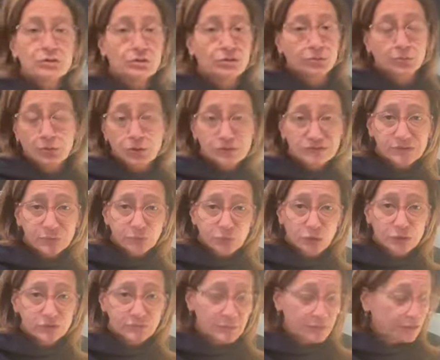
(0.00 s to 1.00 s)
You can throw
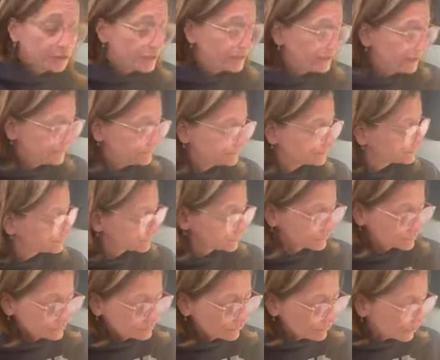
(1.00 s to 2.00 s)
some rosemary in it.
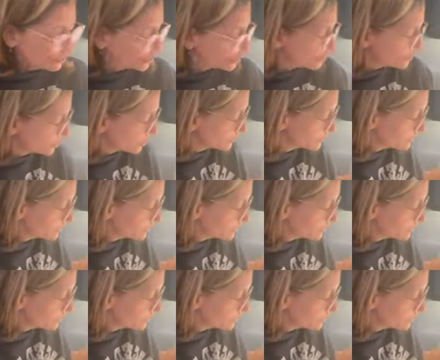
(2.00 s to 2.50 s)
You can